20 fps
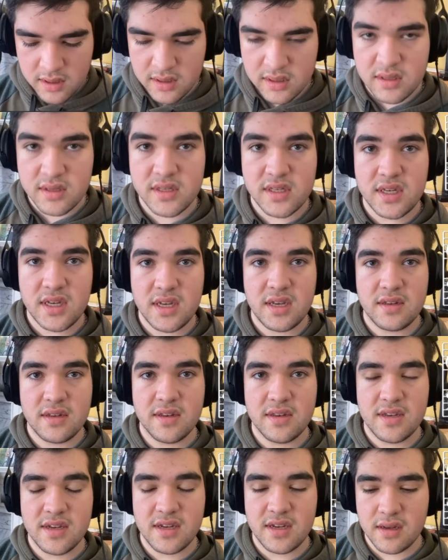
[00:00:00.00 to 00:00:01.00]
C
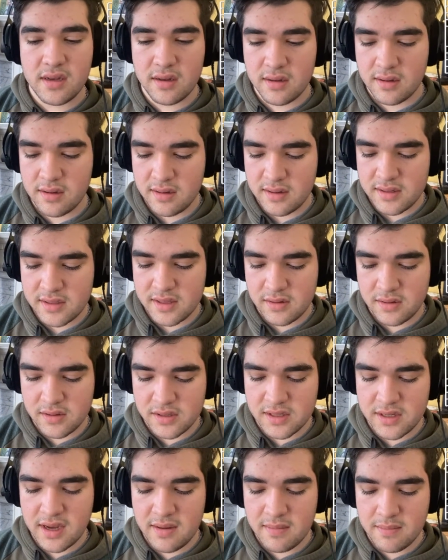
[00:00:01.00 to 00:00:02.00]
to D, it's a whole
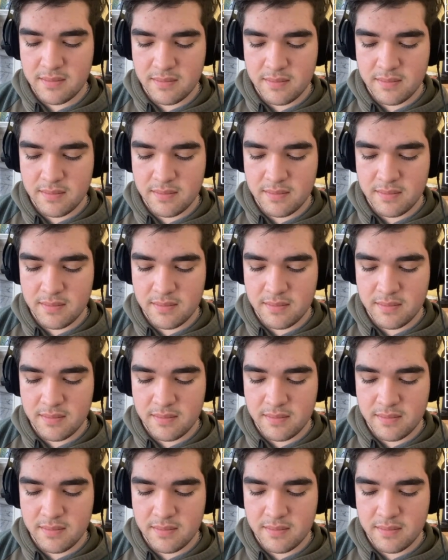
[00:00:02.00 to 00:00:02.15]
step.